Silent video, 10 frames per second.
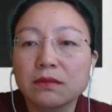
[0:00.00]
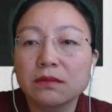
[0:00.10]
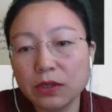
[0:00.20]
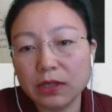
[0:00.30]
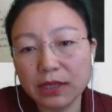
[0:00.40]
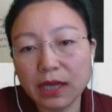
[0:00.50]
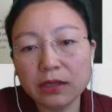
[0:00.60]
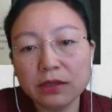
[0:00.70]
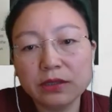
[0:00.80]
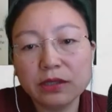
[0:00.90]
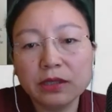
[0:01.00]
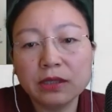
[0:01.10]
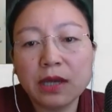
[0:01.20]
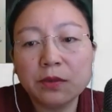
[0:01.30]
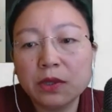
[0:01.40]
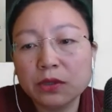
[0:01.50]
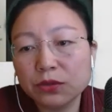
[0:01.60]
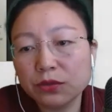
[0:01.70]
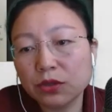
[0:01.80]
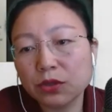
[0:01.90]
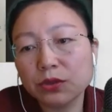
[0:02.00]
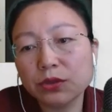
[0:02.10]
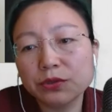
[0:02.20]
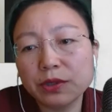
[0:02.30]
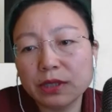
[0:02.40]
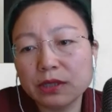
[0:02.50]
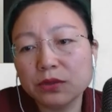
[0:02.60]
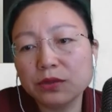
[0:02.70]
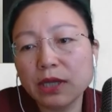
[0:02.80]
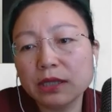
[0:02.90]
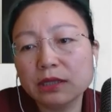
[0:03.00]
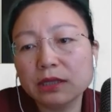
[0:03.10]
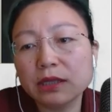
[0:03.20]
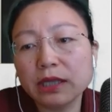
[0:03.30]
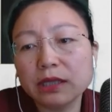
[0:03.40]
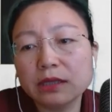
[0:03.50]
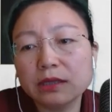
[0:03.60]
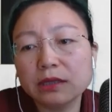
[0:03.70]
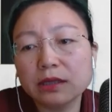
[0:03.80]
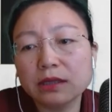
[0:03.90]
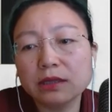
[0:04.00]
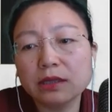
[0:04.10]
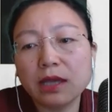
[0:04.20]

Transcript: Another thing I want to show you is you can delete this